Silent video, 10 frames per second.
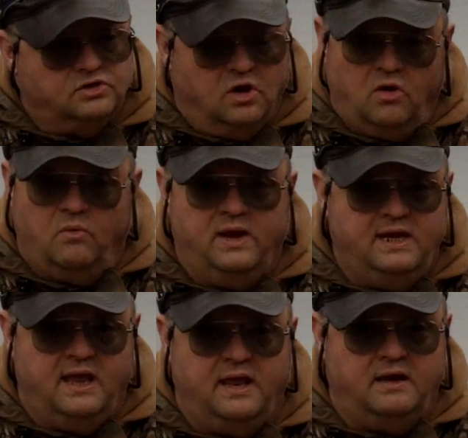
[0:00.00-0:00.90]
So we
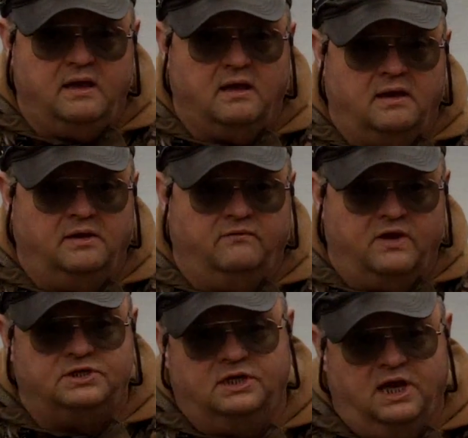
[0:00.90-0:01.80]
did an
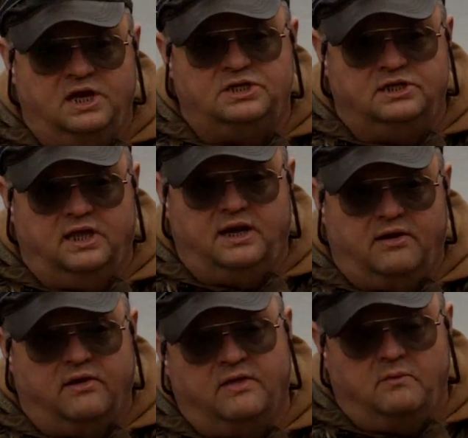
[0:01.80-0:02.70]
investigation in that
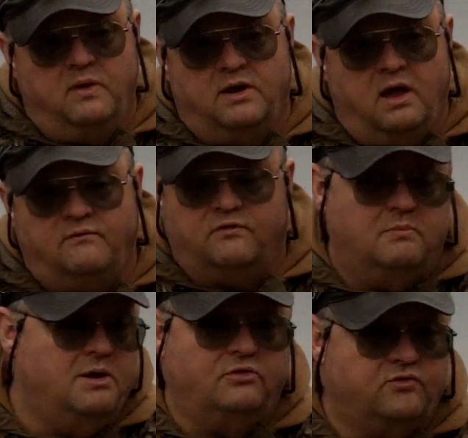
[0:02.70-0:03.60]
area that went on for
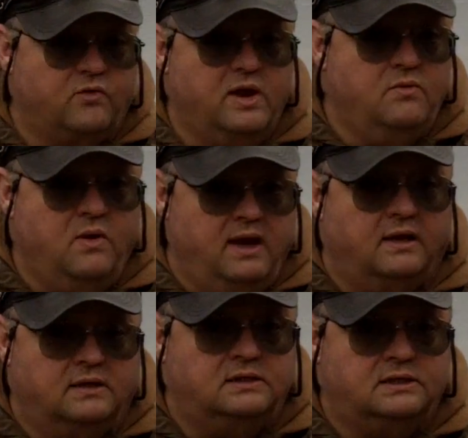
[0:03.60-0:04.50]
about 3
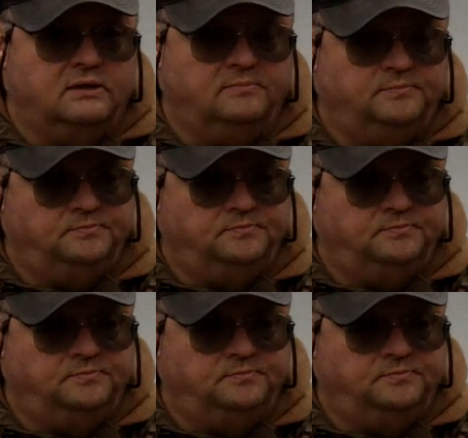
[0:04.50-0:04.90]
weeks.